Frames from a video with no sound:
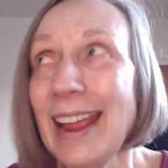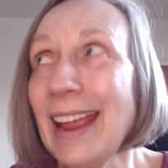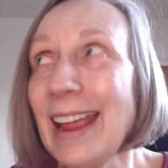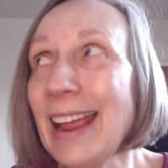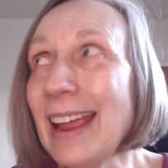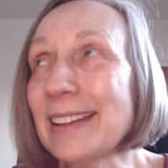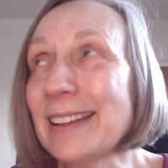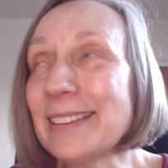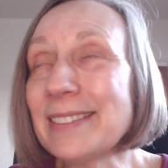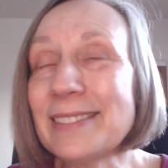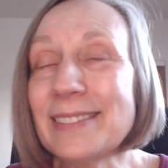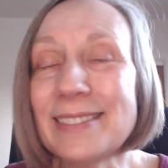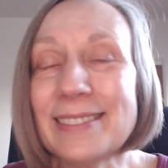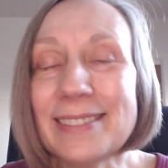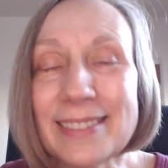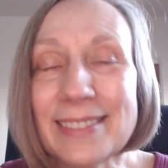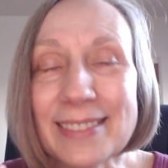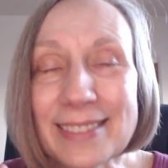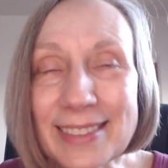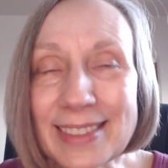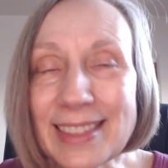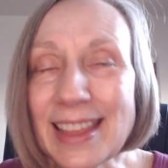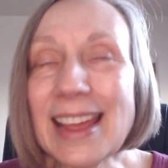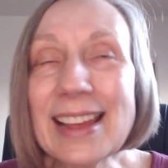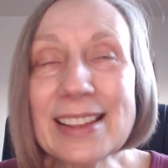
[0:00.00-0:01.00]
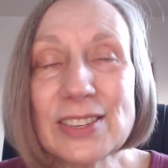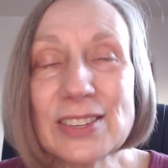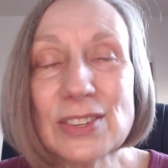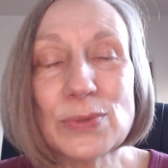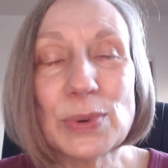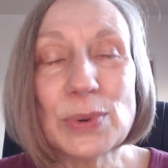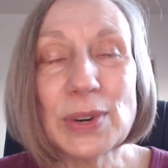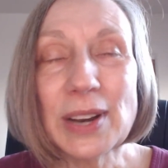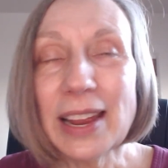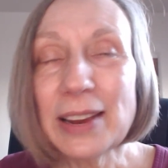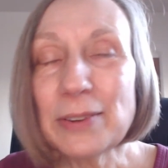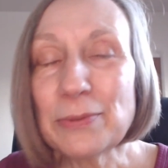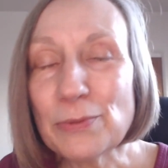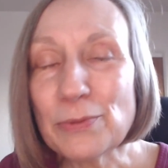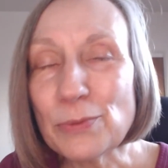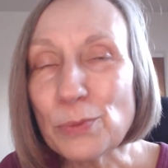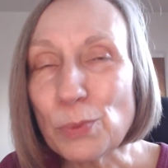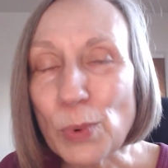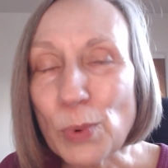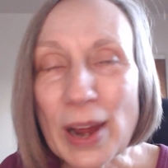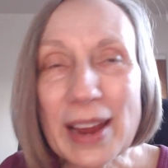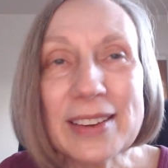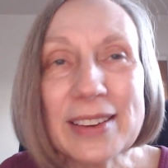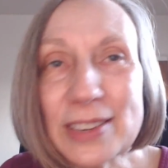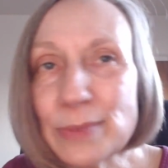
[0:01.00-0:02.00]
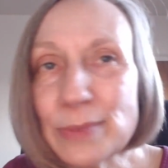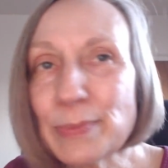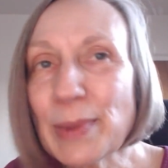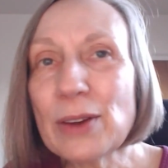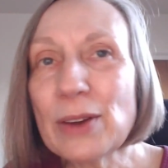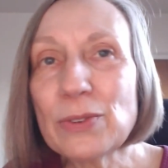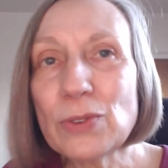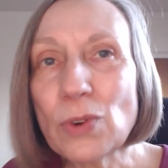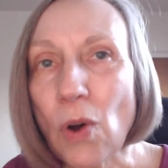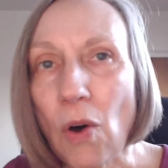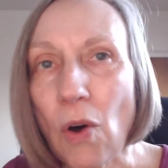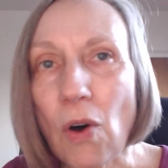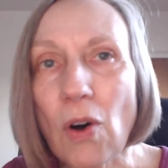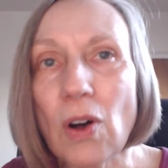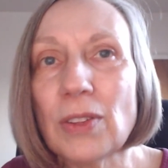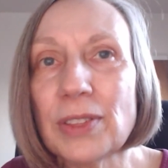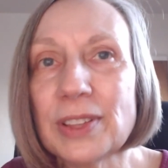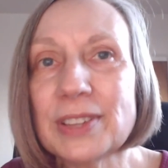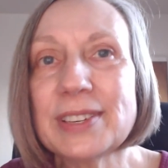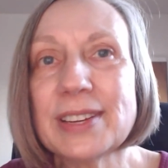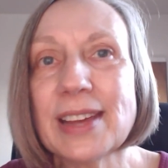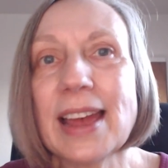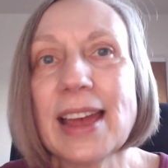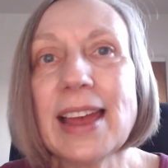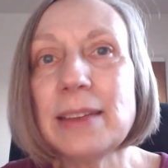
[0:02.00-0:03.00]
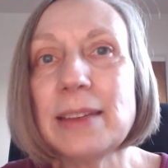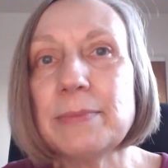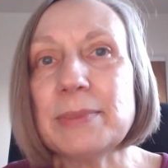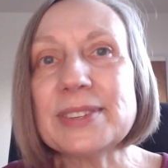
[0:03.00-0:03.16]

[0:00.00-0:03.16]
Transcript: And that's what I rant about all the time,